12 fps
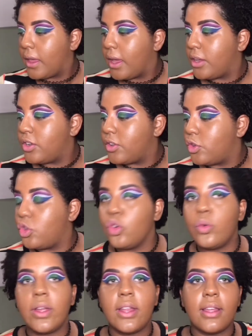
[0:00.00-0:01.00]
and just
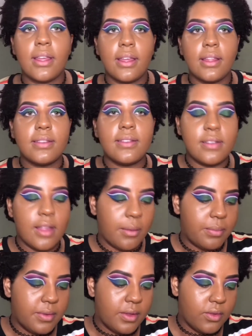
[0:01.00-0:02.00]
do it in
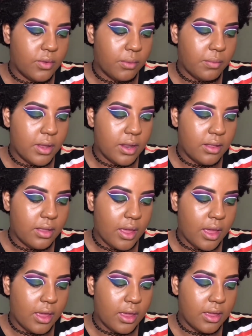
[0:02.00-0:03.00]
steps. So I'm gonna
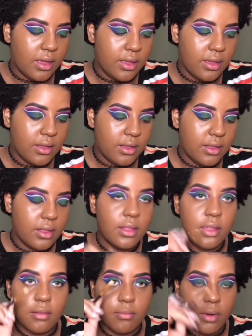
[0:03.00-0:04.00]
take
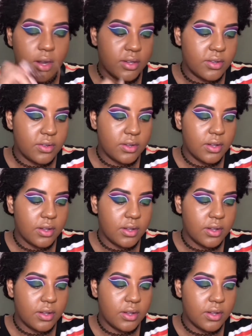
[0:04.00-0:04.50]
the brush,